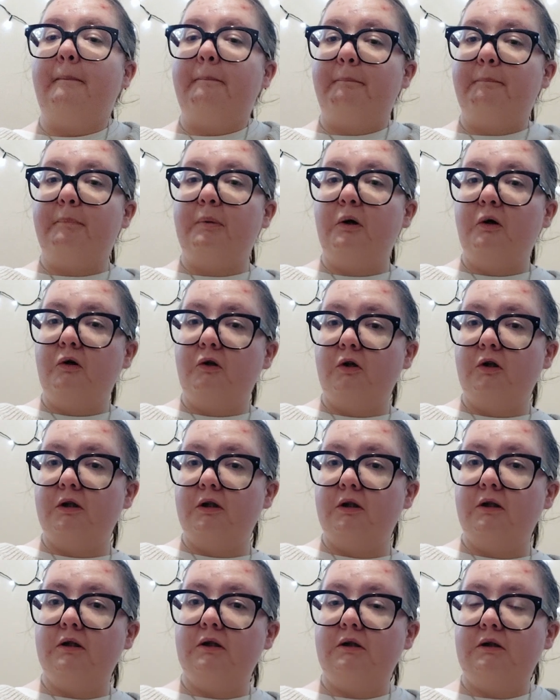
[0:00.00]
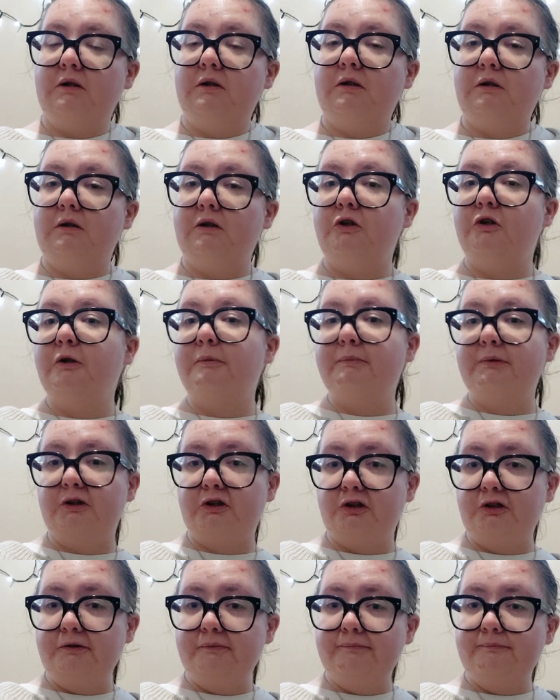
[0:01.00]
Book number
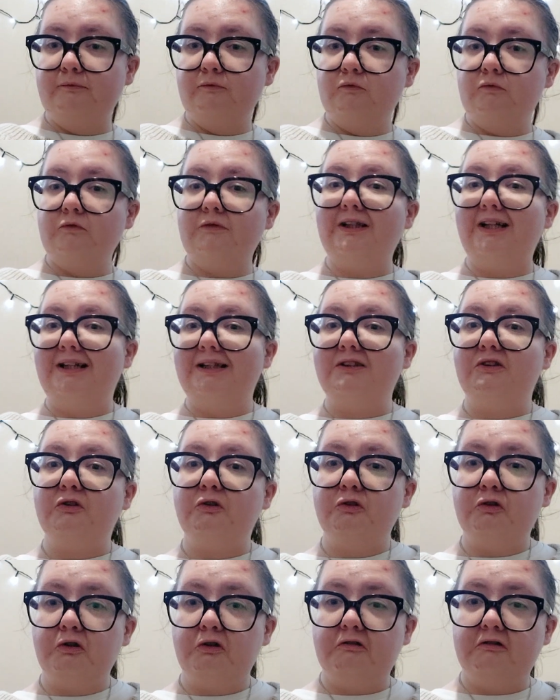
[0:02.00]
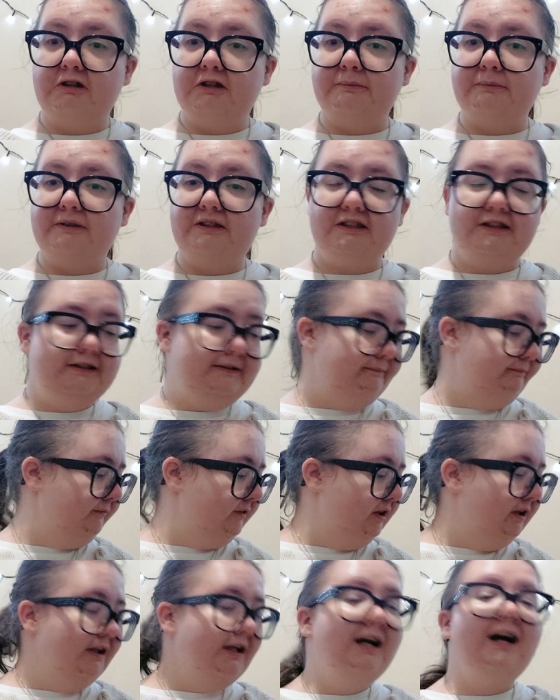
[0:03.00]
two, that is also Christmassy,
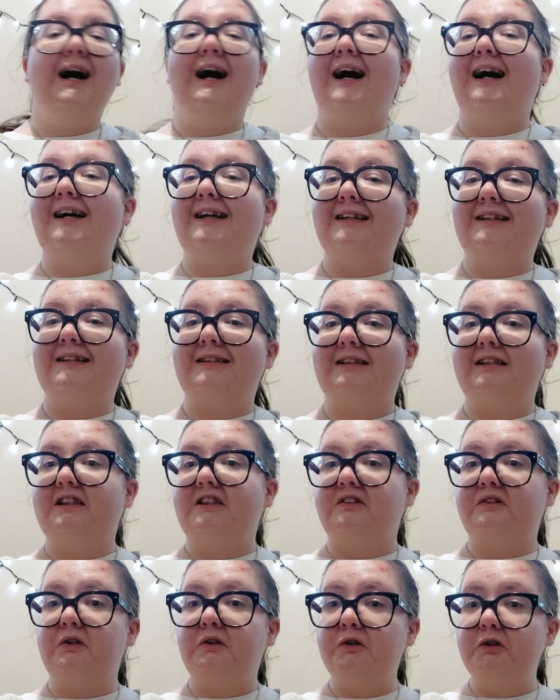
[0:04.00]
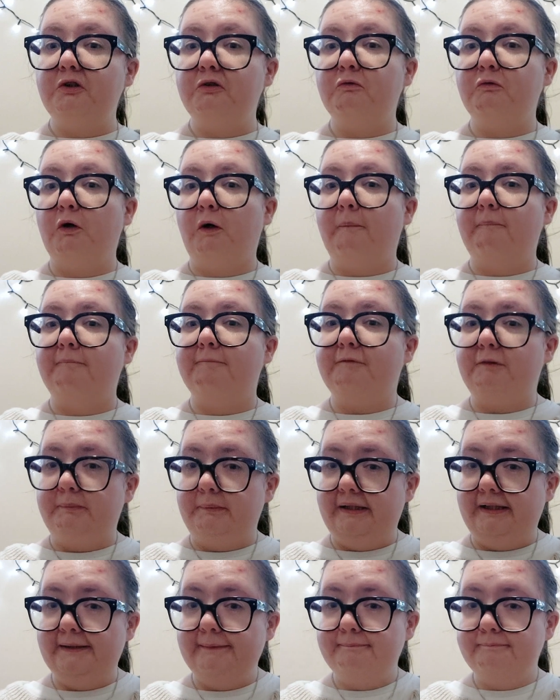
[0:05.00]
and is a new one for
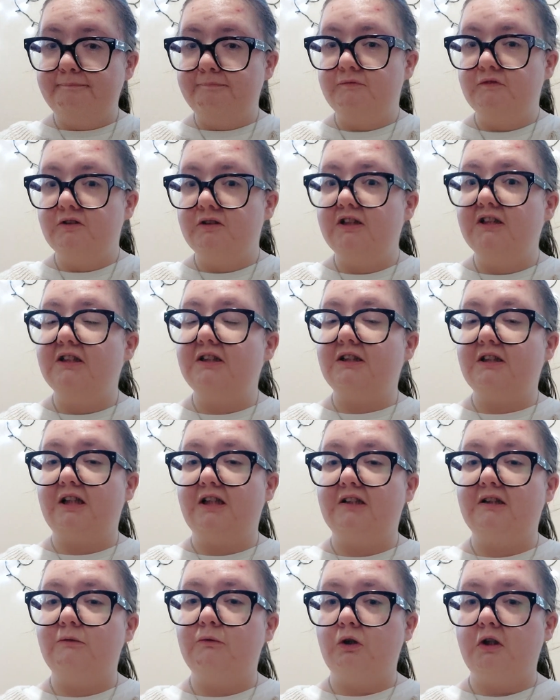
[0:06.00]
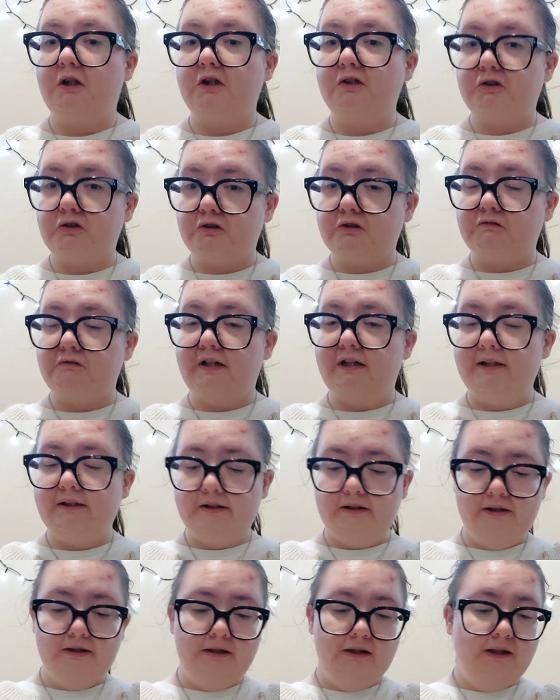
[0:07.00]
me. It's actually one I just read.
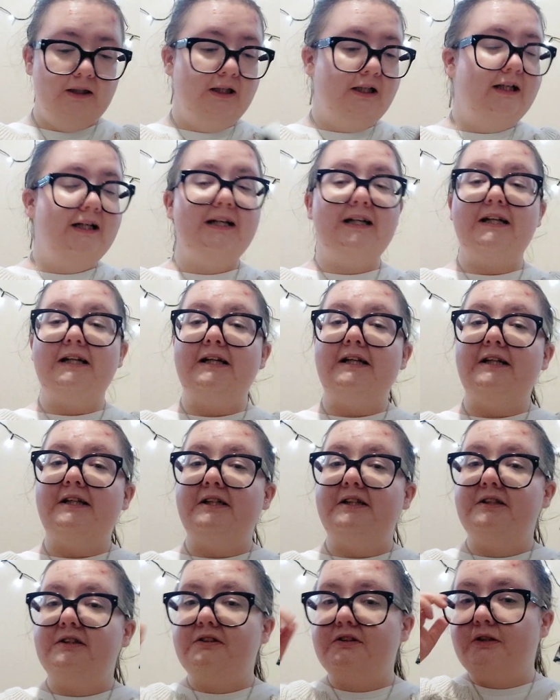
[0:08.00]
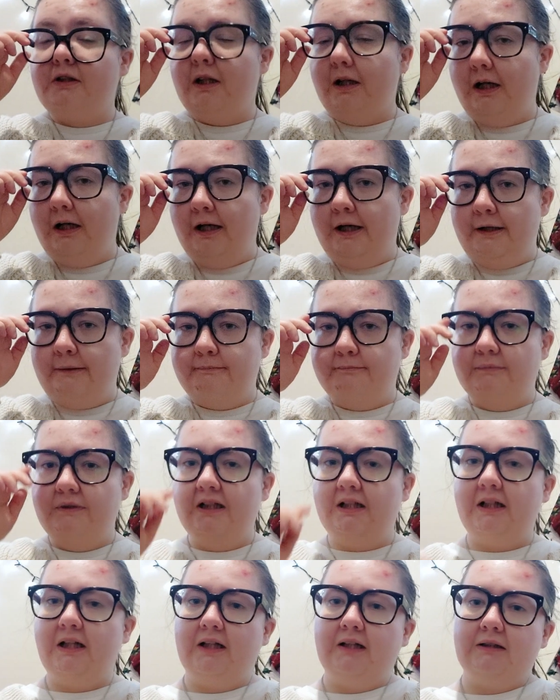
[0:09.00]
Is A
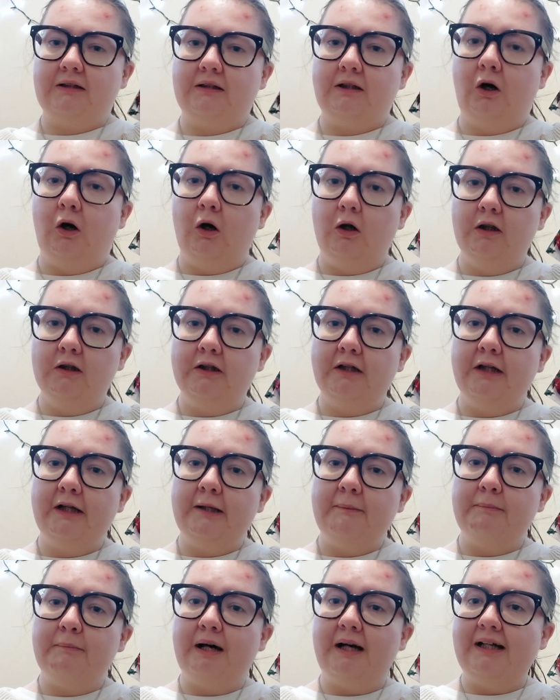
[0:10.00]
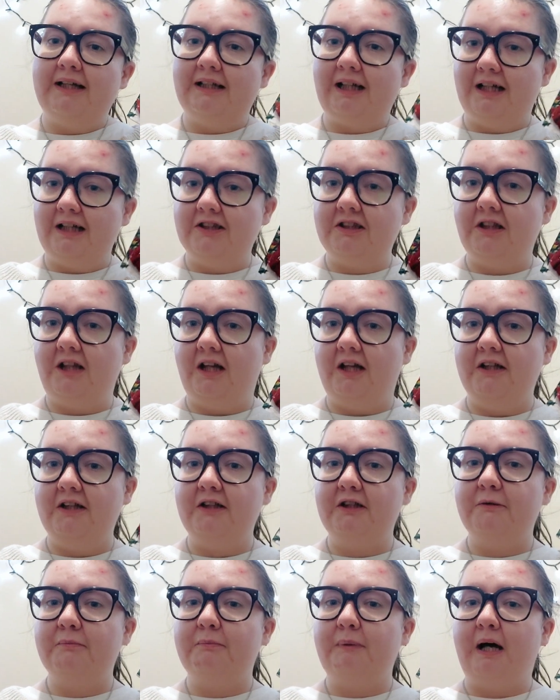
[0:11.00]
Holiday by
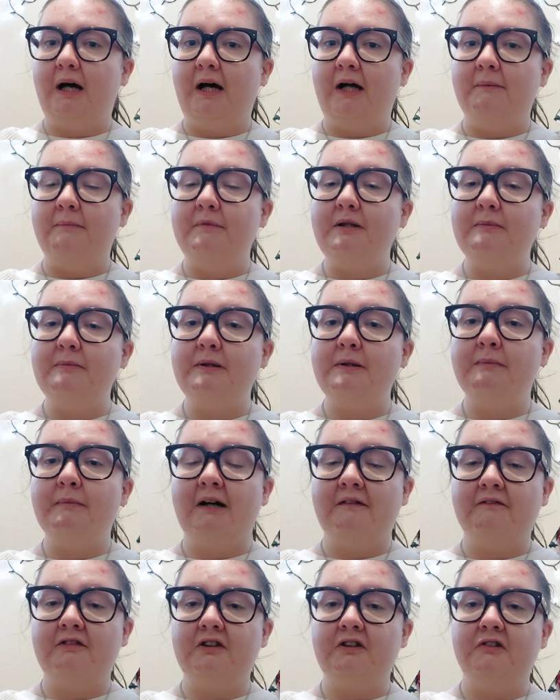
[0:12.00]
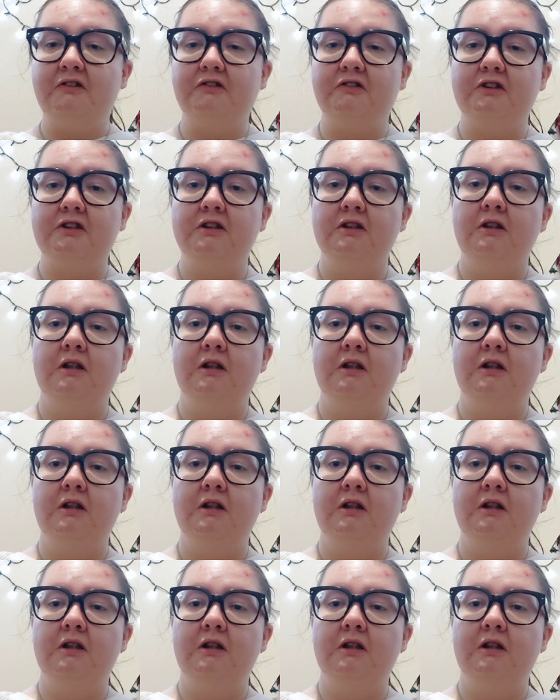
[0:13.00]
Gaslight by Mimi Matthews,